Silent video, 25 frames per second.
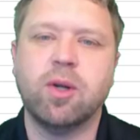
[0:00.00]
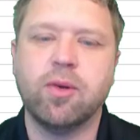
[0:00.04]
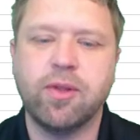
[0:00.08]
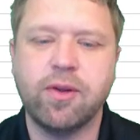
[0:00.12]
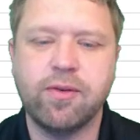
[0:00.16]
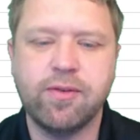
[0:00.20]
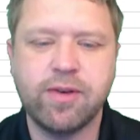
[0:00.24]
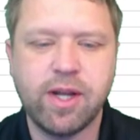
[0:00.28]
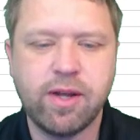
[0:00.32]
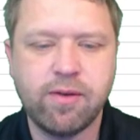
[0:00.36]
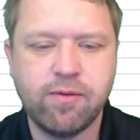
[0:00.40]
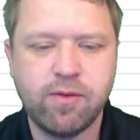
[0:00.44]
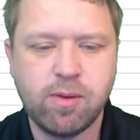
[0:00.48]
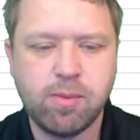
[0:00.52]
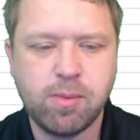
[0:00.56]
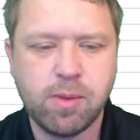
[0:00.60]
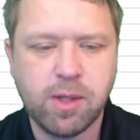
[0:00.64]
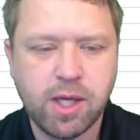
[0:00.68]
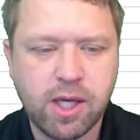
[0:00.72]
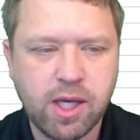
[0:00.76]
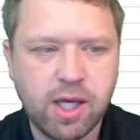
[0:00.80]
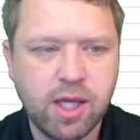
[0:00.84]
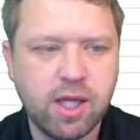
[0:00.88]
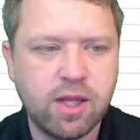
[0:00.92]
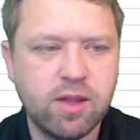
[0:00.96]
with Everyday
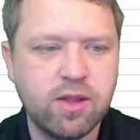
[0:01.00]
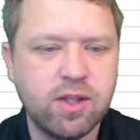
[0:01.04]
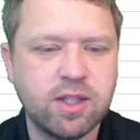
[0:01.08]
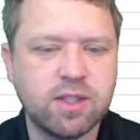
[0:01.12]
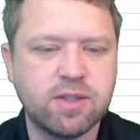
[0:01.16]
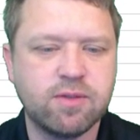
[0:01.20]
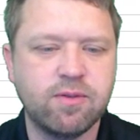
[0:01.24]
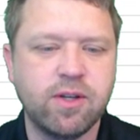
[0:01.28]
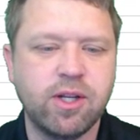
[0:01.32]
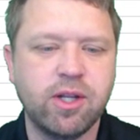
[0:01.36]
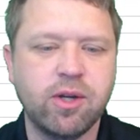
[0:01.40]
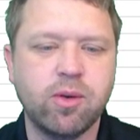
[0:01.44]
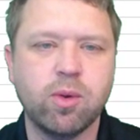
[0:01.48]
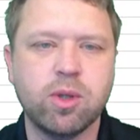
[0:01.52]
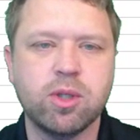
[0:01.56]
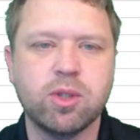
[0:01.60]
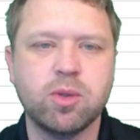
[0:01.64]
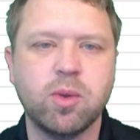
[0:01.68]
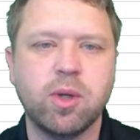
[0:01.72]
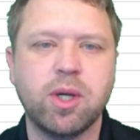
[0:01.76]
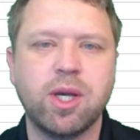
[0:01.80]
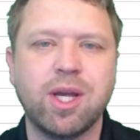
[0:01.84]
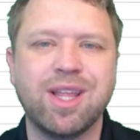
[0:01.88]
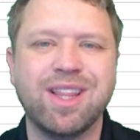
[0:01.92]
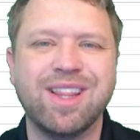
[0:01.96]
VBA. In this video, we're
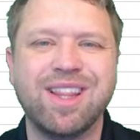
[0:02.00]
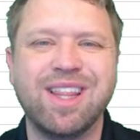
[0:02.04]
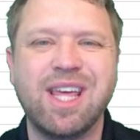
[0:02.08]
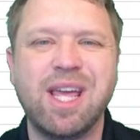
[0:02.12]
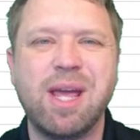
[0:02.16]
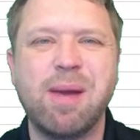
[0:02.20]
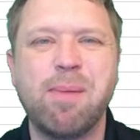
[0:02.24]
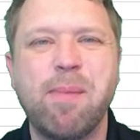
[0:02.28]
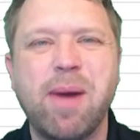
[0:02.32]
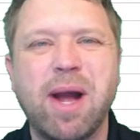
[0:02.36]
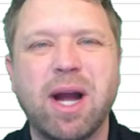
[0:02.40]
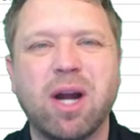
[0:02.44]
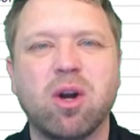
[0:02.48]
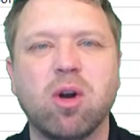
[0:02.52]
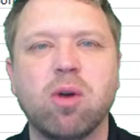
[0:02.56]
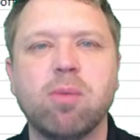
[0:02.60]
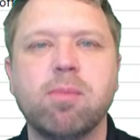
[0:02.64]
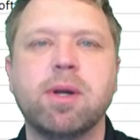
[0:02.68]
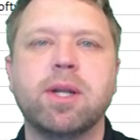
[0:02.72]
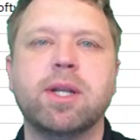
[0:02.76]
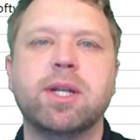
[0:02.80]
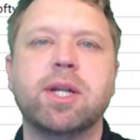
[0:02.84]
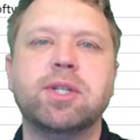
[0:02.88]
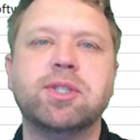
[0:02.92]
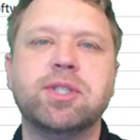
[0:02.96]
doing the Macro
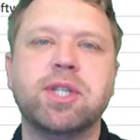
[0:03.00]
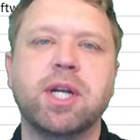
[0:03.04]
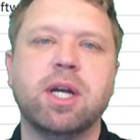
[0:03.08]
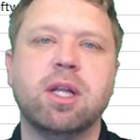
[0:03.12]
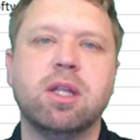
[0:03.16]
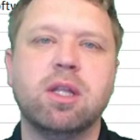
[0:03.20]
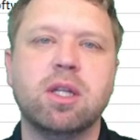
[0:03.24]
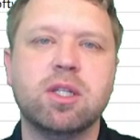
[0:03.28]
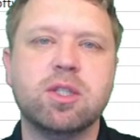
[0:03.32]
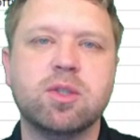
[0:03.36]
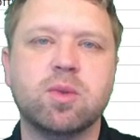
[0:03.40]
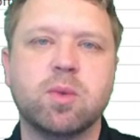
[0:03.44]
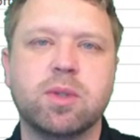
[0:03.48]
Monday Challenge,